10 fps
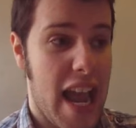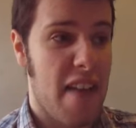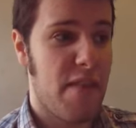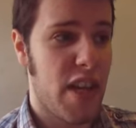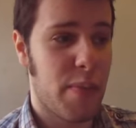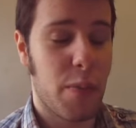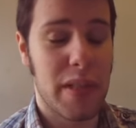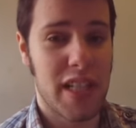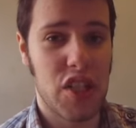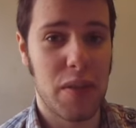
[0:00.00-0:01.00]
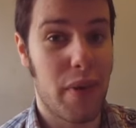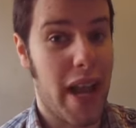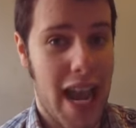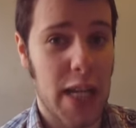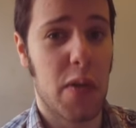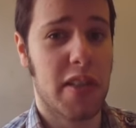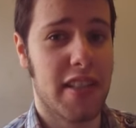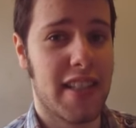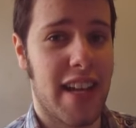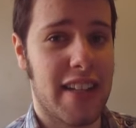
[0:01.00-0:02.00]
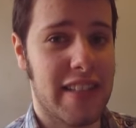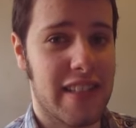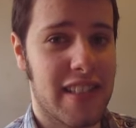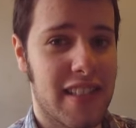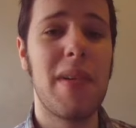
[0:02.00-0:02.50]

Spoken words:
An enviable position by anyone's standards.